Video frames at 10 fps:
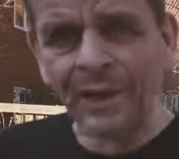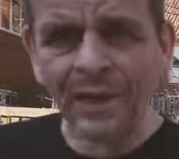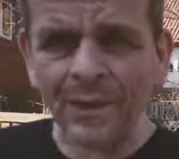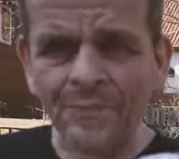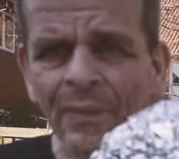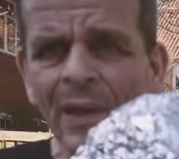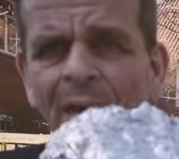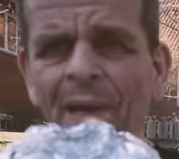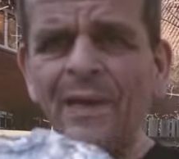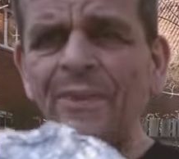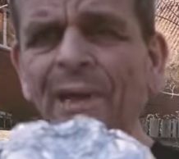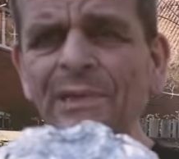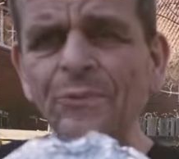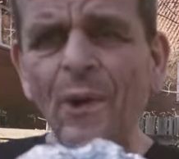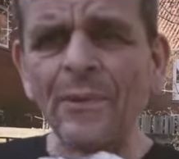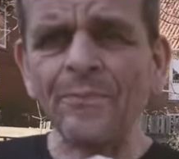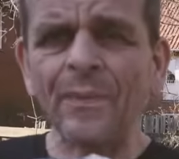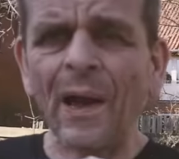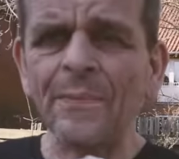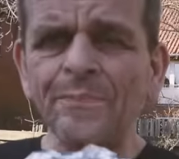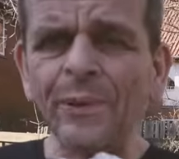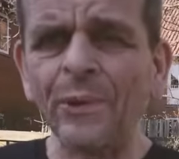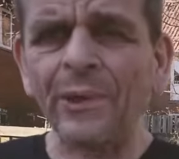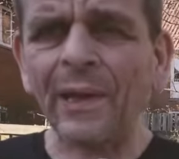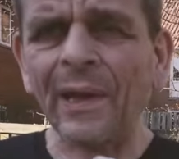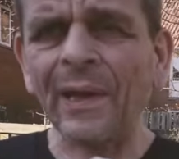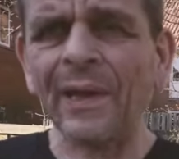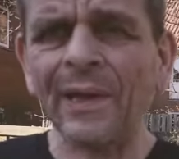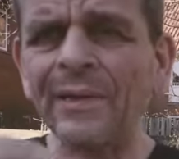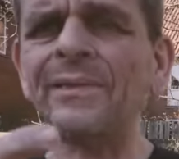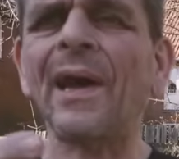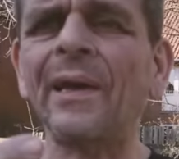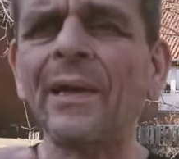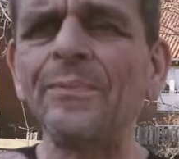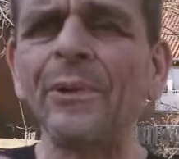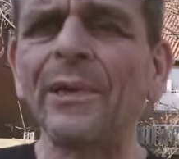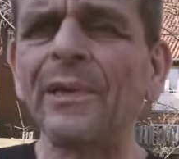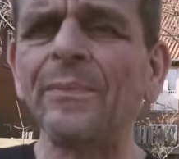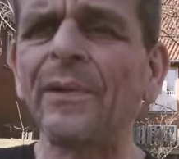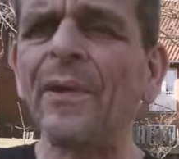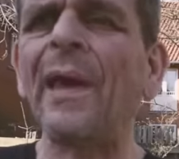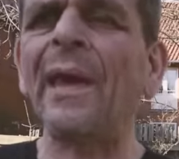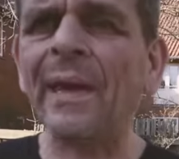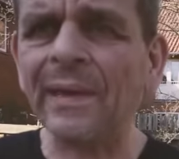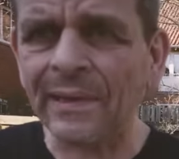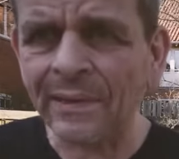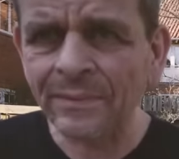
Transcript: Um, this one I put uh, inside. I put a little bit of hay.